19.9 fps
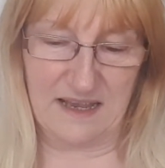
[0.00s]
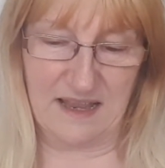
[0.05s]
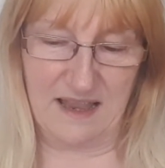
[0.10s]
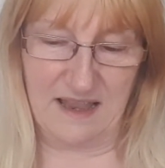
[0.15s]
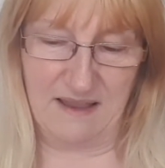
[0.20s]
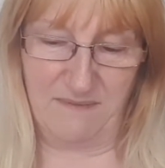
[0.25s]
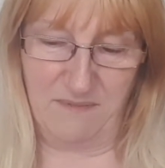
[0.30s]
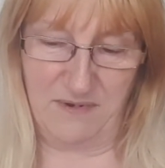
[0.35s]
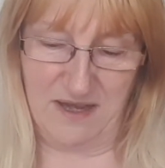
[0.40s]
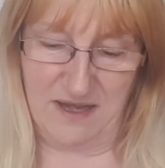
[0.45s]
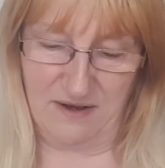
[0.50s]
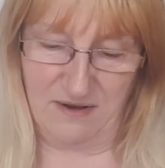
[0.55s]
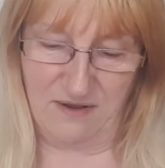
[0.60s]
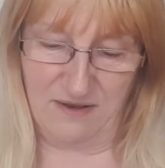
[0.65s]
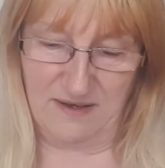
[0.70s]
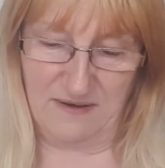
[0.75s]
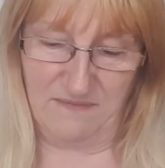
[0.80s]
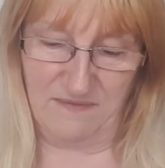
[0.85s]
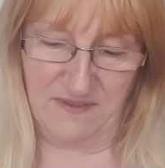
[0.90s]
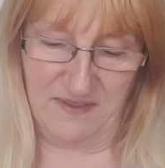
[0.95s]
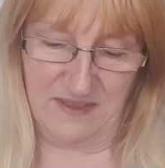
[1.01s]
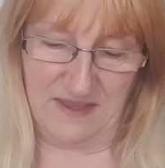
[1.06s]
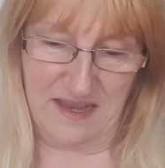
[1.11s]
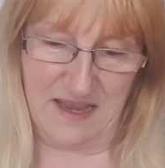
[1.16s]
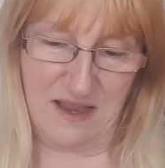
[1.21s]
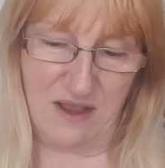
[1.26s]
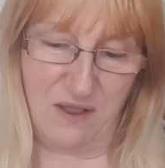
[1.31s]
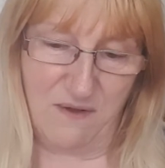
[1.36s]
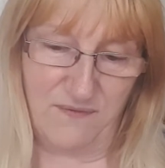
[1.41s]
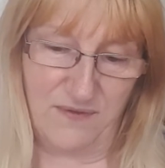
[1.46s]
I mean, I can't even
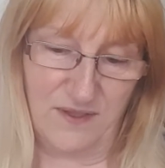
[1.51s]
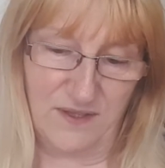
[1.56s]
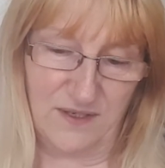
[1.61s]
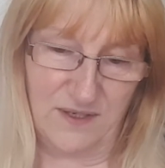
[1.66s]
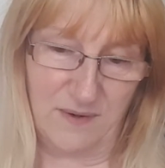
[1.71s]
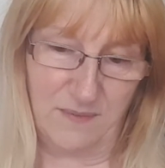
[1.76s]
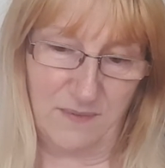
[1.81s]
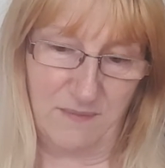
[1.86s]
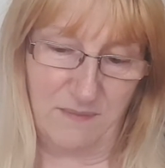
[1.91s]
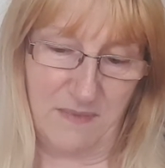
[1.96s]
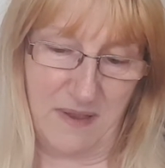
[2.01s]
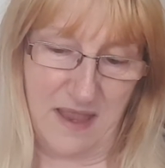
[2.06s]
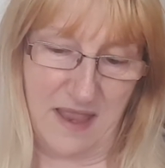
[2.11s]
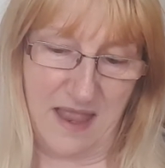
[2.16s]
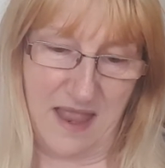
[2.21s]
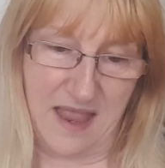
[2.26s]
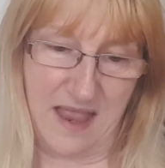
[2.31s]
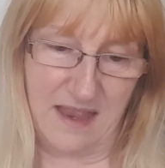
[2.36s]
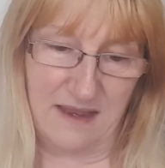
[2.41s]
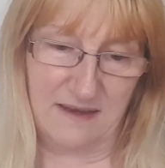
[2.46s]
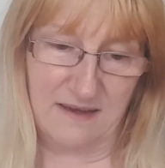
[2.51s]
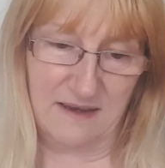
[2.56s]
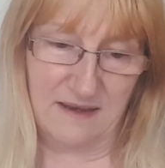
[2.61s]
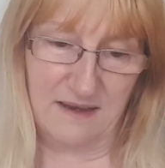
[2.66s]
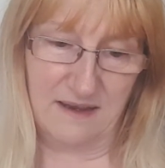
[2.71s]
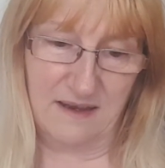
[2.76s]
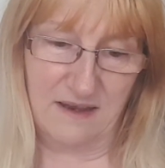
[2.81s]
think off the top of my head.